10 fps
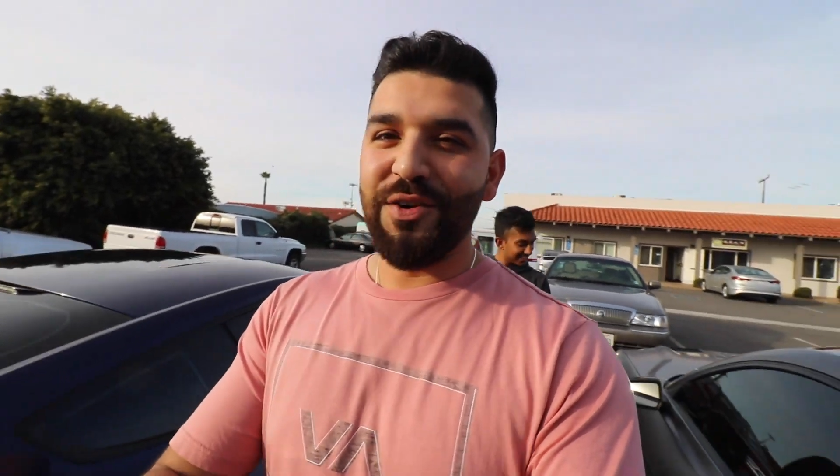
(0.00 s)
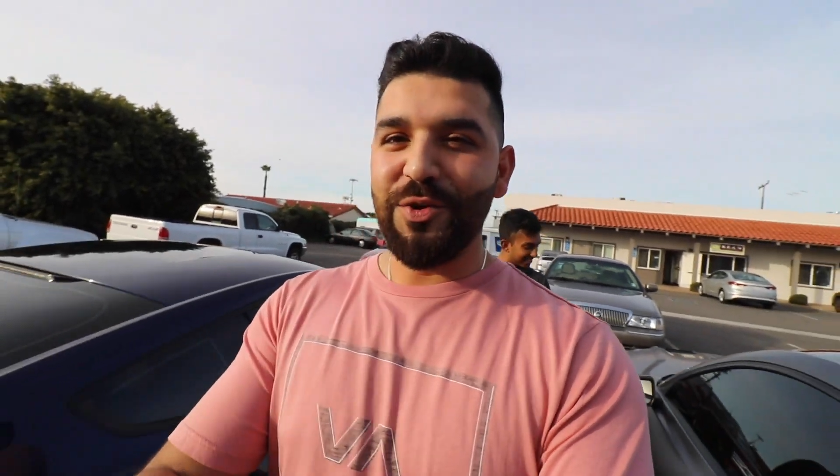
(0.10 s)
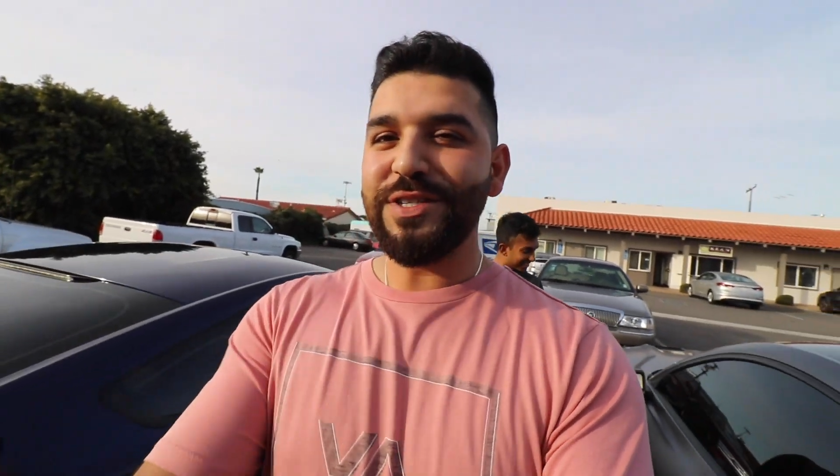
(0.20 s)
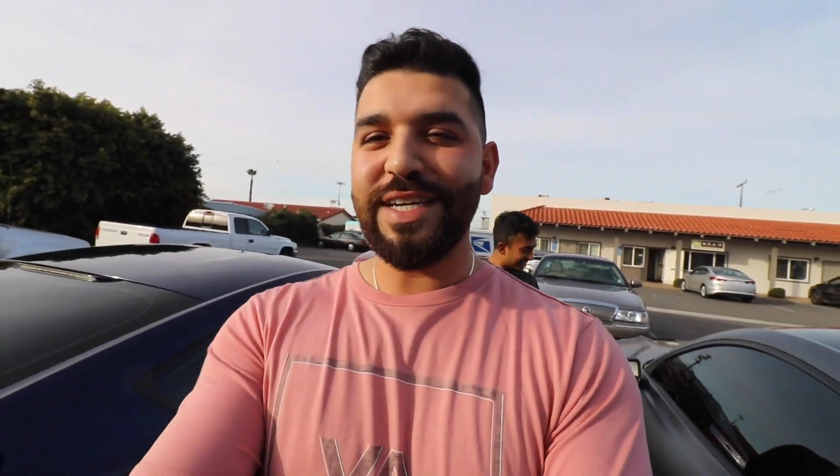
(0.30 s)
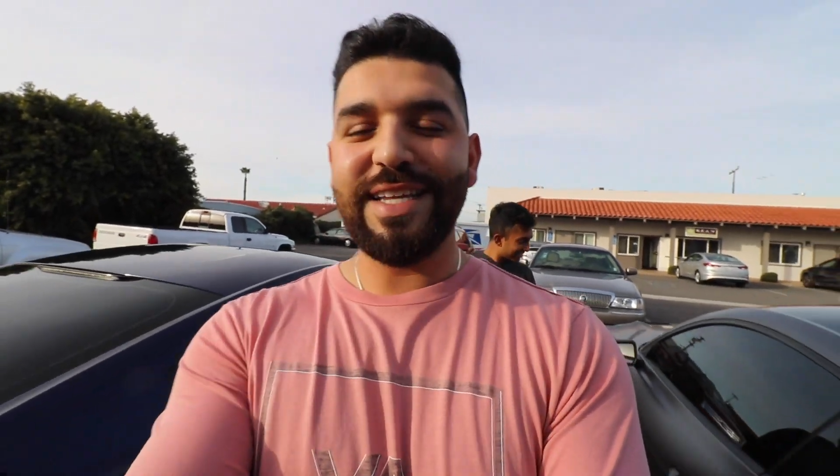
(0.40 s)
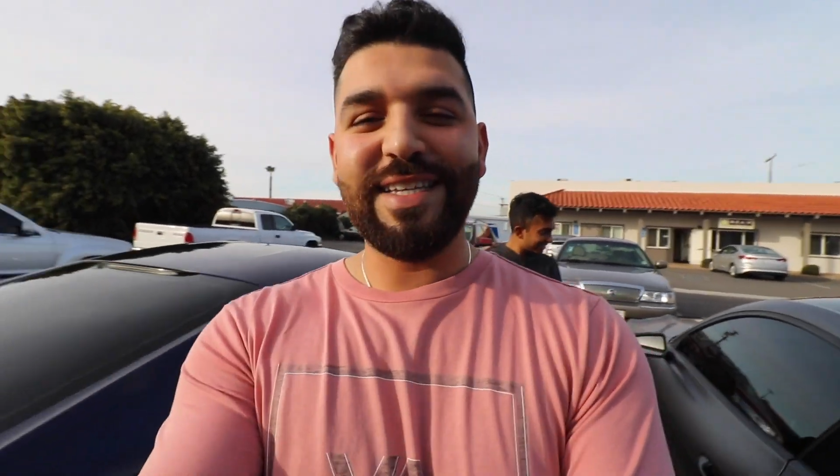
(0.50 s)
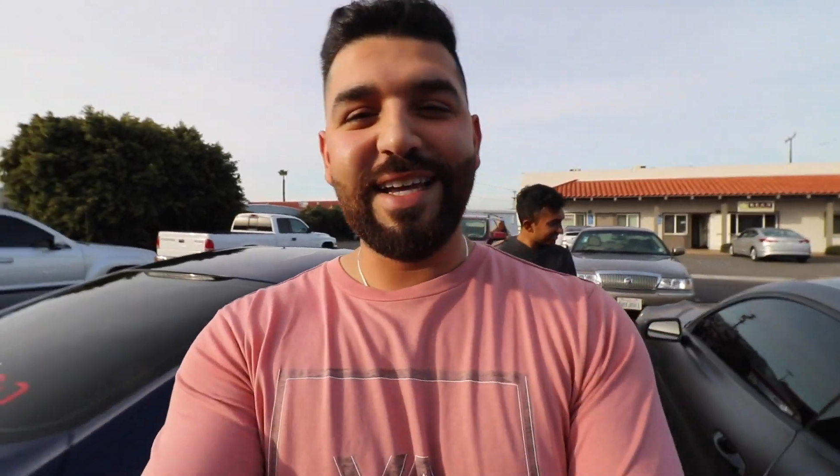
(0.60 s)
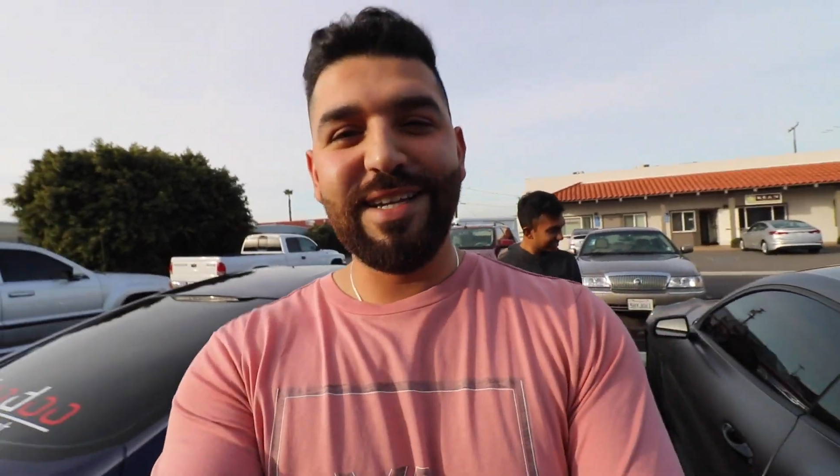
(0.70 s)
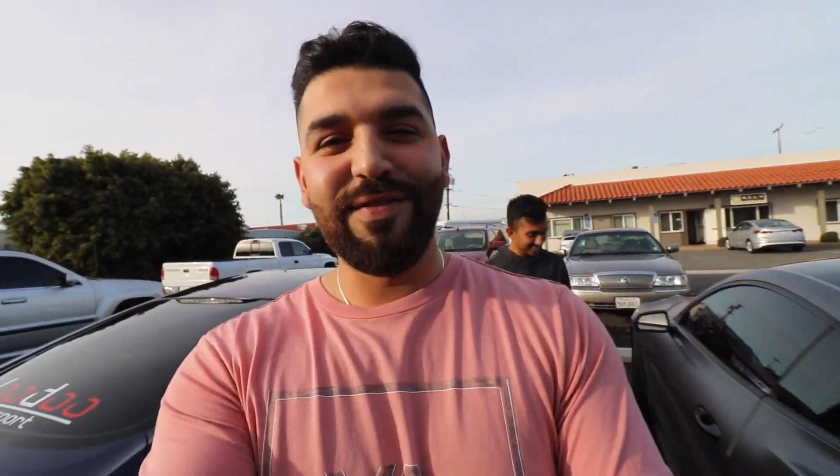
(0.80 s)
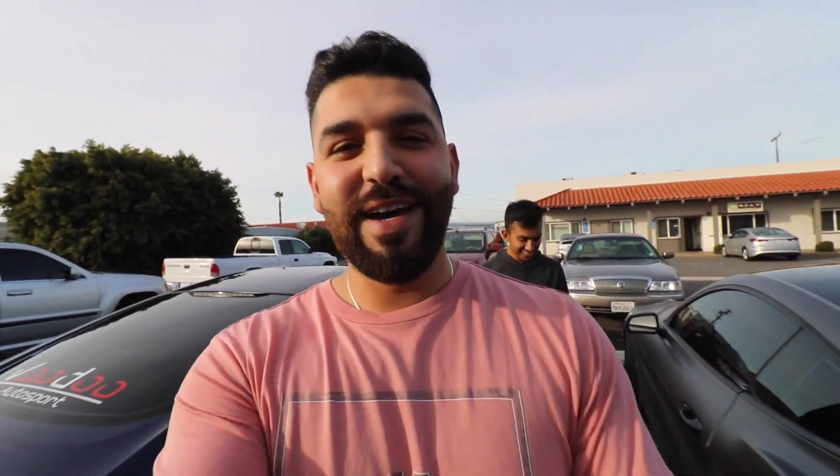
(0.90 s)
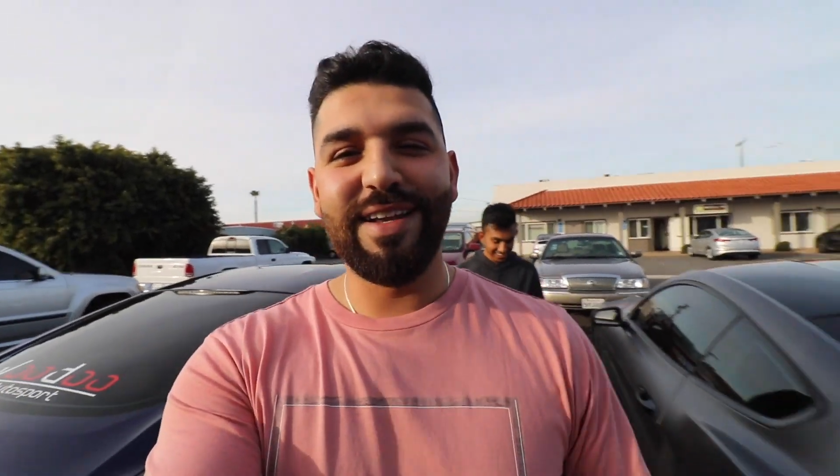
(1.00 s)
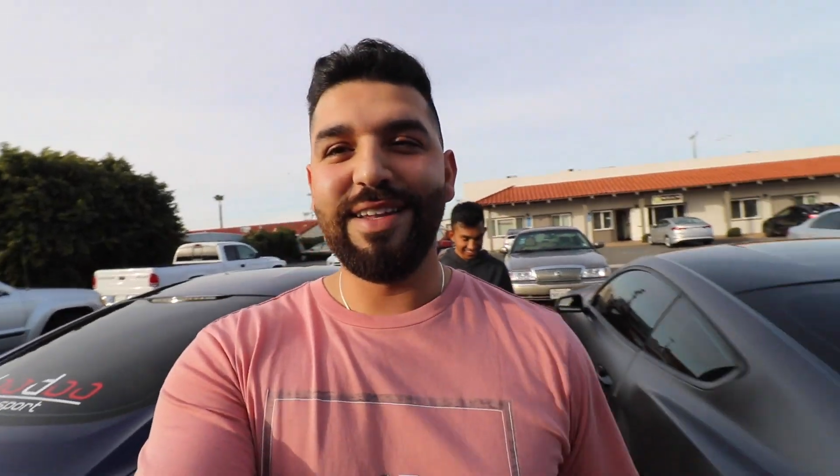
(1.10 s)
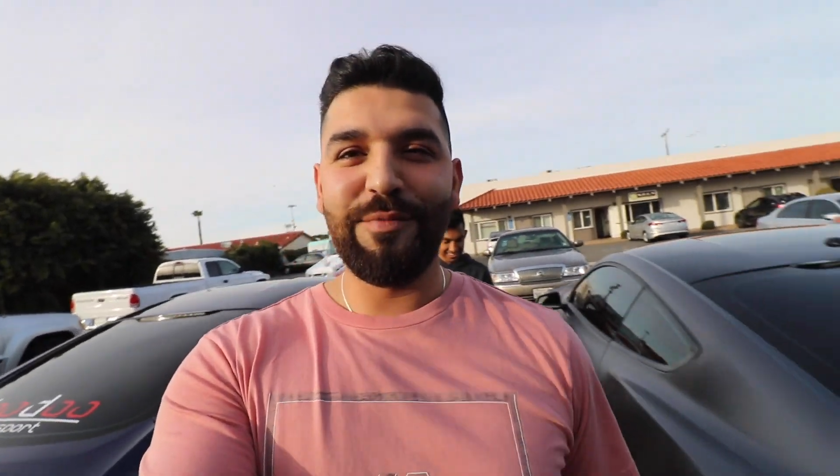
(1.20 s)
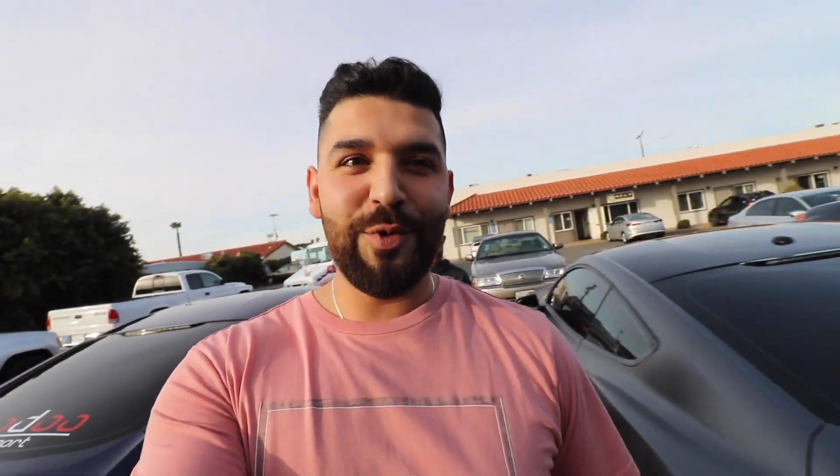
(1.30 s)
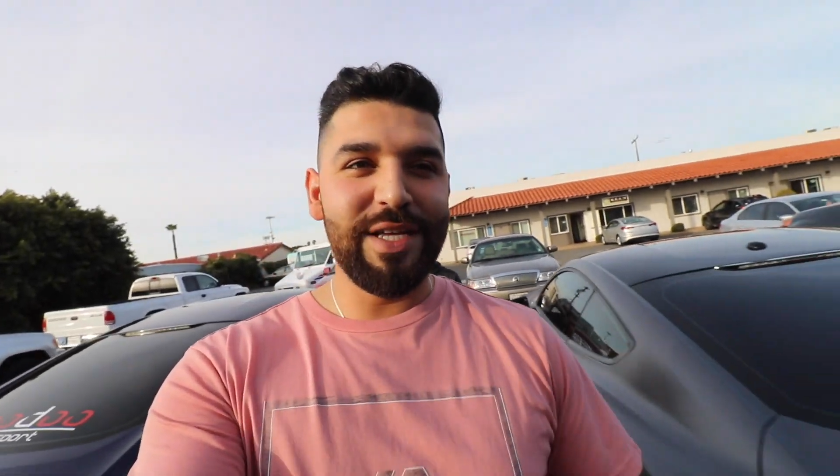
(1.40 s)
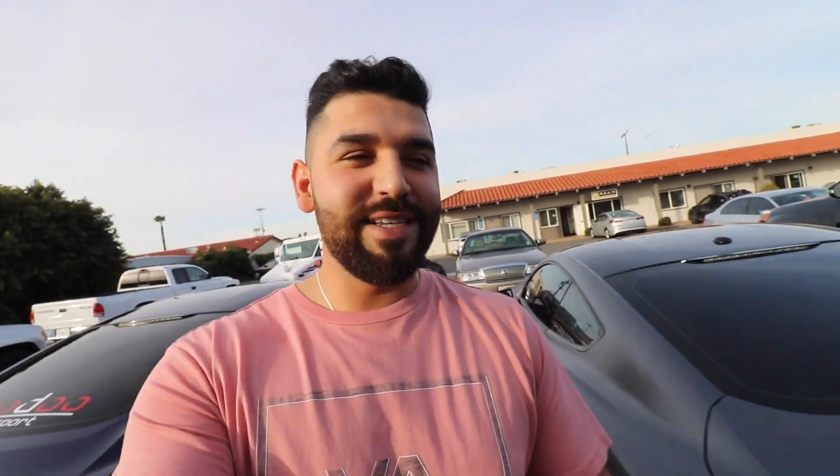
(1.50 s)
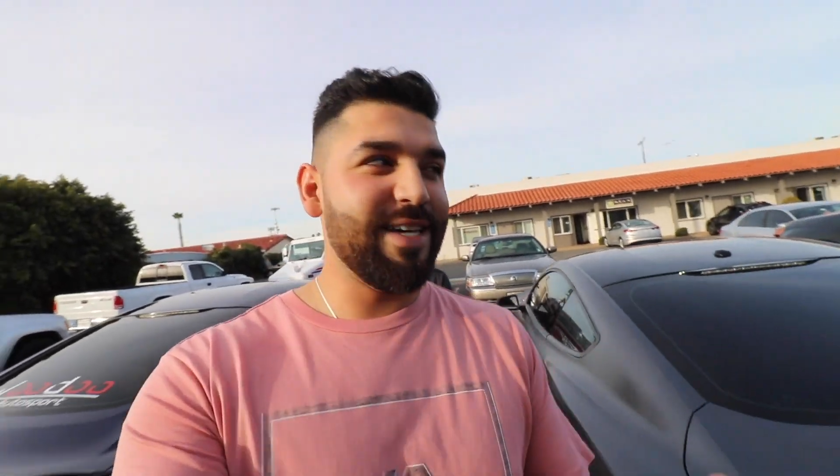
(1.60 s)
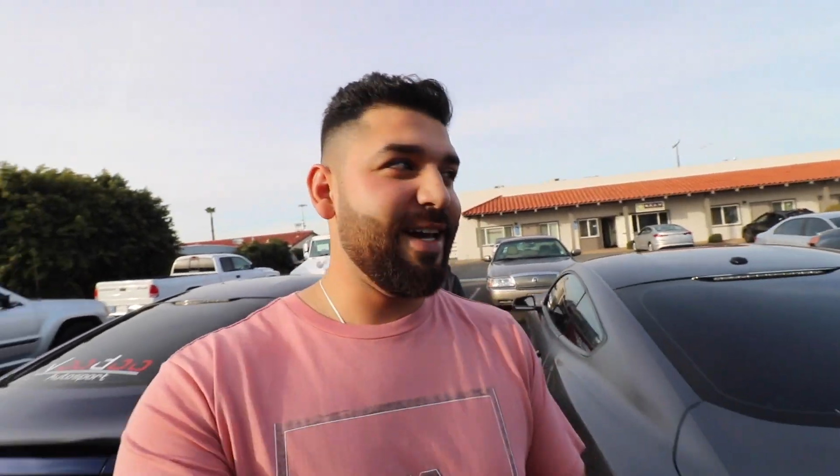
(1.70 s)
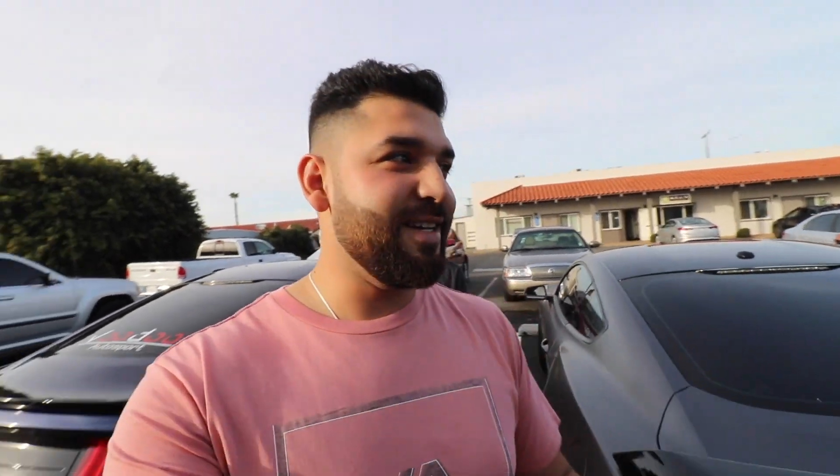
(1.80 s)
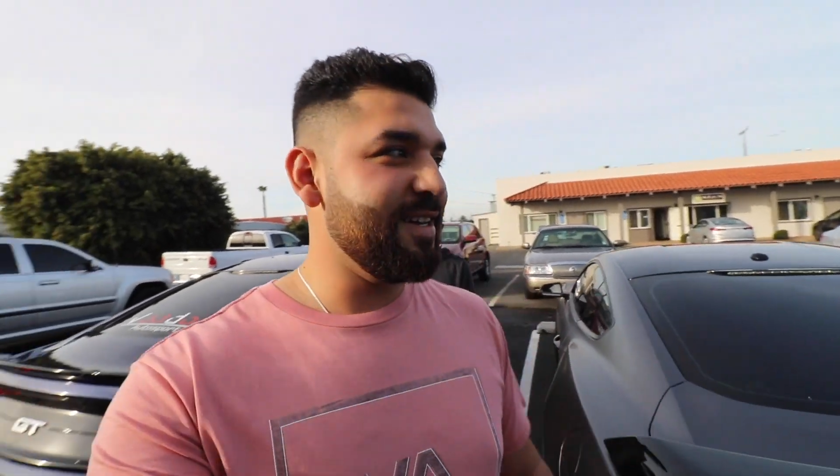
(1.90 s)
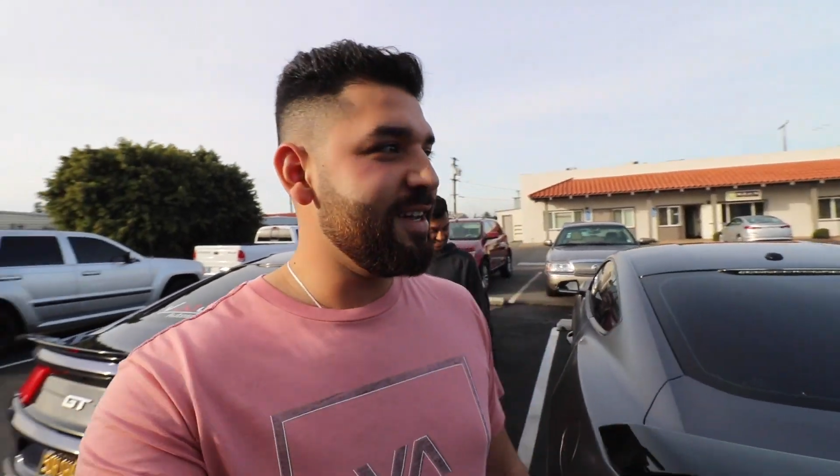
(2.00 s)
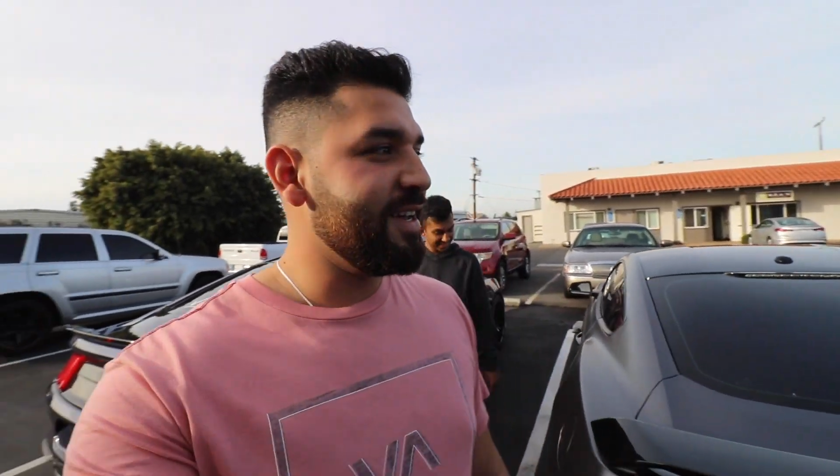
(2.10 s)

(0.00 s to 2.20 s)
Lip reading: we're just gonna send it, man. I'm pretty excited.